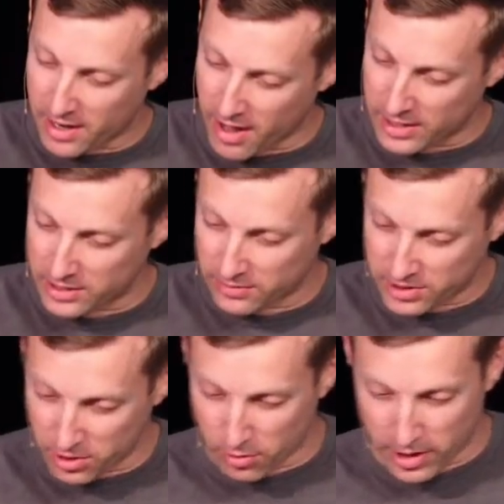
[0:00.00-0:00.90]
lots of
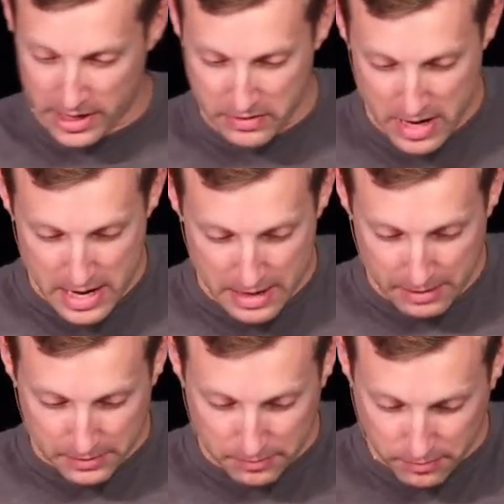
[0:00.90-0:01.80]
stories.
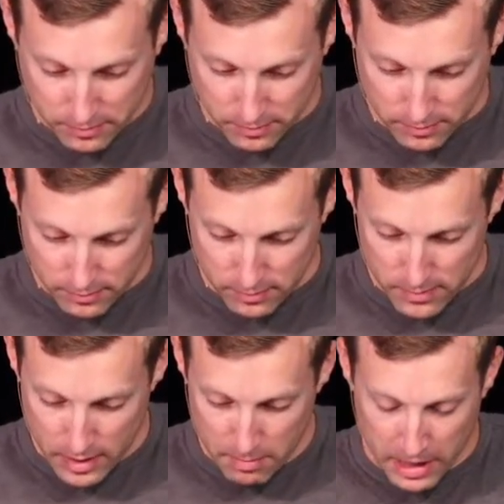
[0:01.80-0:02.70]

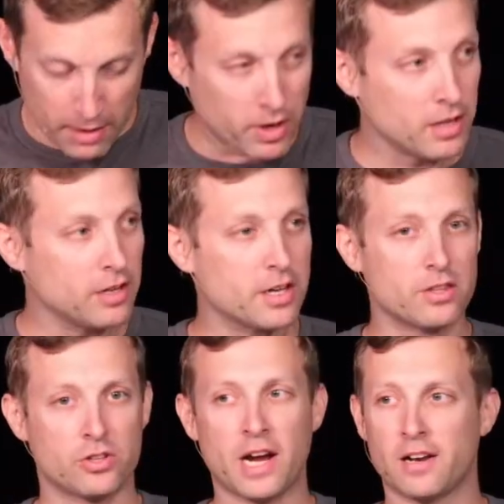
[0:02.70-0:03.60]
But I want to
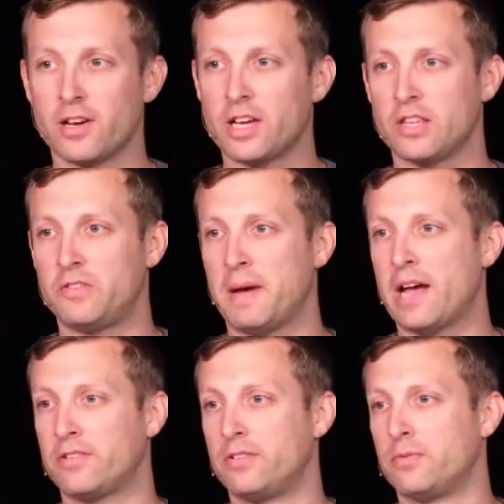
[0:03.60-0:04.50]
try to look at this
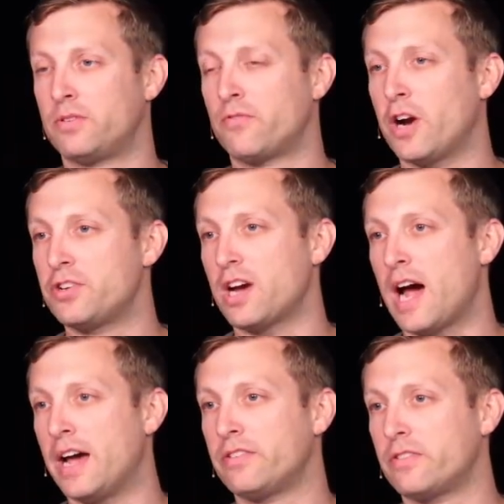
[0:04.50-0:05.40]
passage with fresh
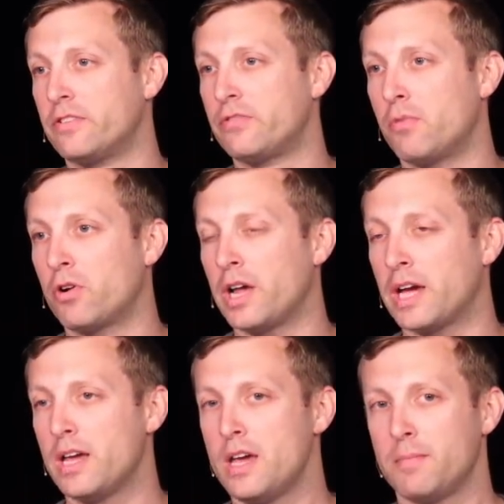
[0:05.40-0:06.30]
eyes this morning,